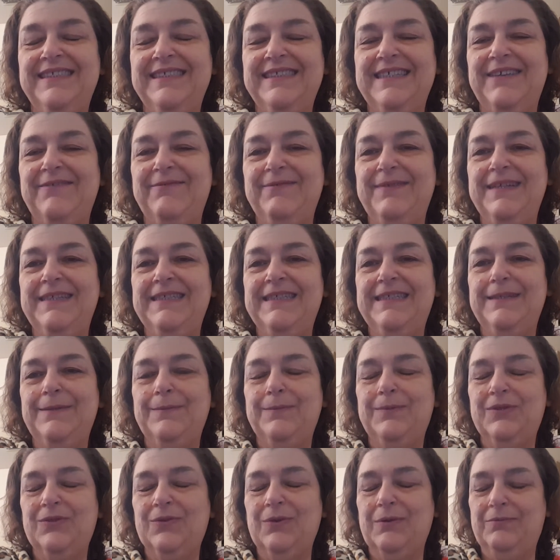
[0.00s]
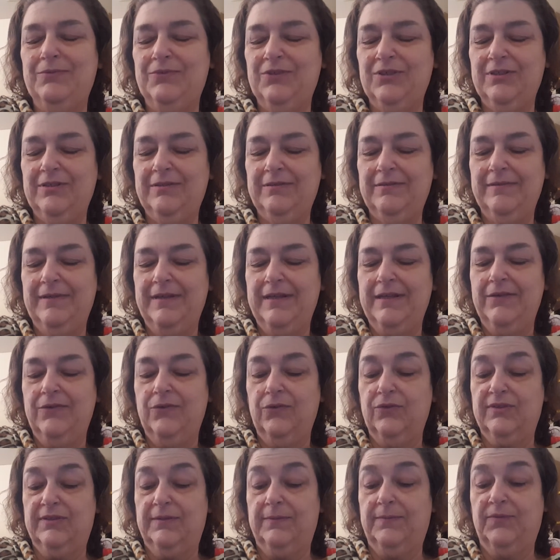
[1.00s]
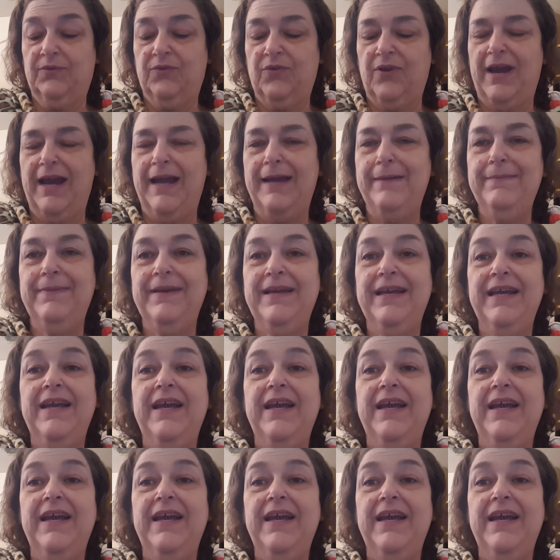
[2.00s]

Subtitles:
give me a subscription or subscribe.